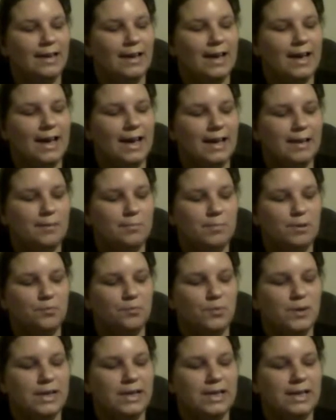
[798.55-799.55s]
I had been
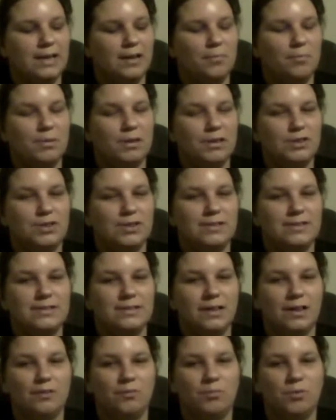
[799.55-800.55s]
reading a bunch of
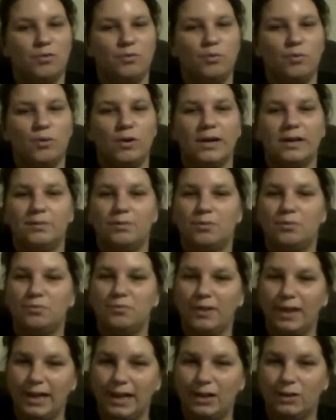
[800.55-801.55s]
stuff before I even
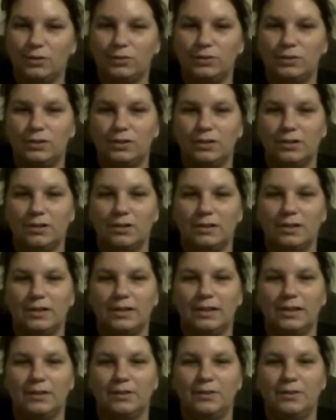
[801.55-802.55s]
found
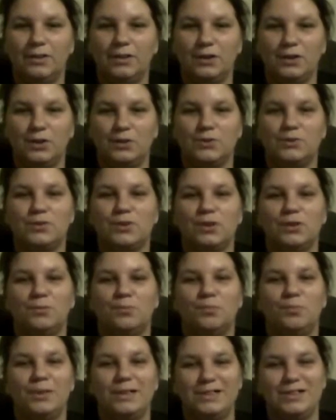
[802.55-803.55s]
the YouTube
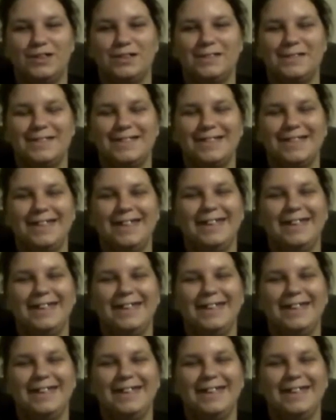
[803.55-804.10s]
witches,